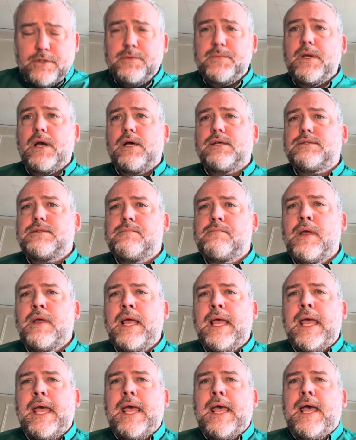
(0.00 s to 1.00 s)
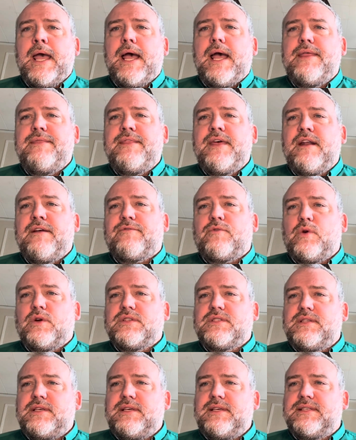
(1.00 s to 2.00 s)
Awesome. And then, of
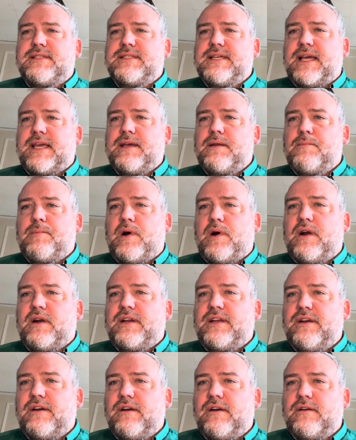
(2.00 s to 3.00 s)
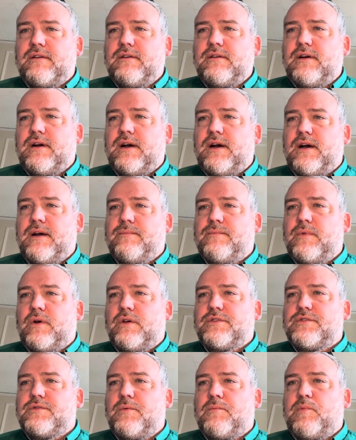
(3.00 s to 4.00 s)
course, the second part here,
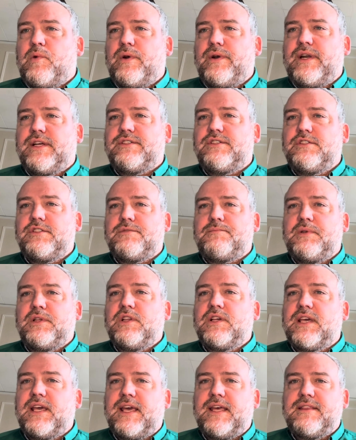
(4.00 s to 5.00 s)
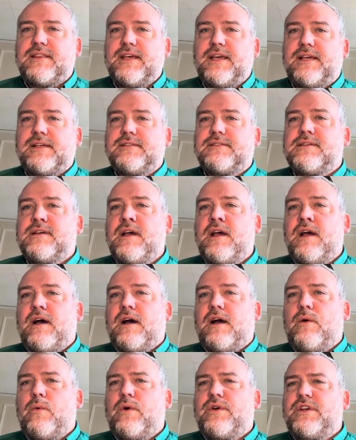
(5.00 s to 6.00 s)
also important, not to just be looking at things.
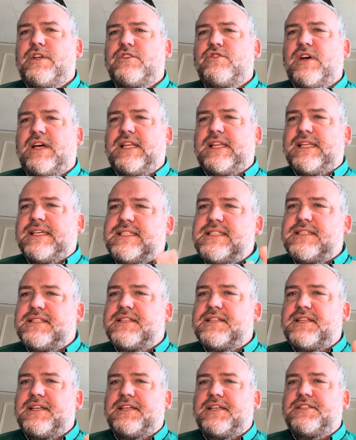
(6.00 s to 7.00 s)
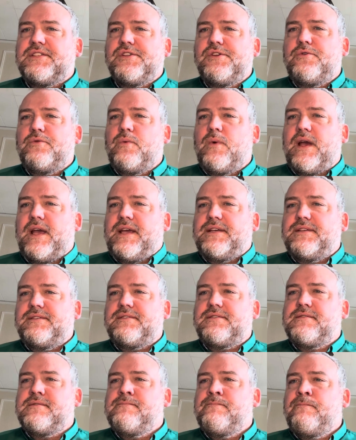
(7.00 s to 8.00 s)
I want you to try to listen to things in new
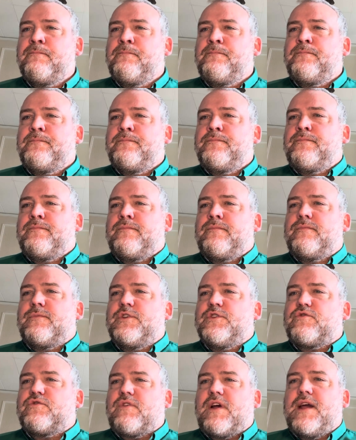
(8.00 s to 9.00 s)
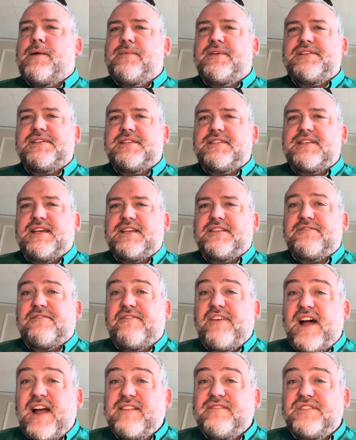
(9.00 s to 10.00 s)
ways. Describe, as it says,
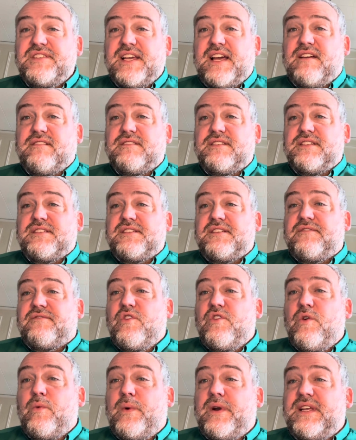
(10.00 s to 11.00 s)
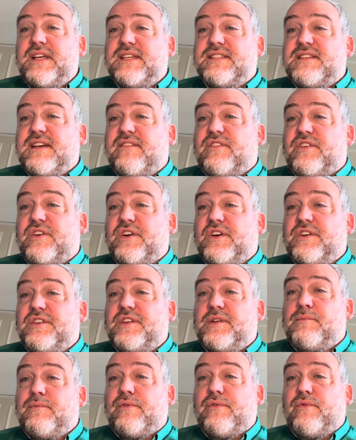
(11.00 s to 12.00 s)
5 sounds as if nobody has ever heard
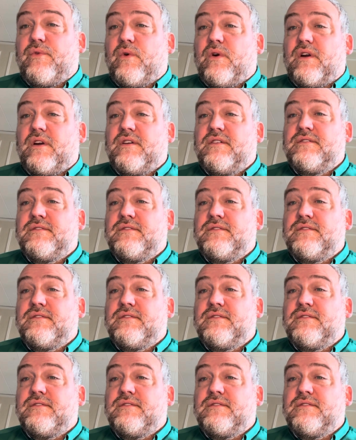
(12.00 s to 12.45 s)
them before.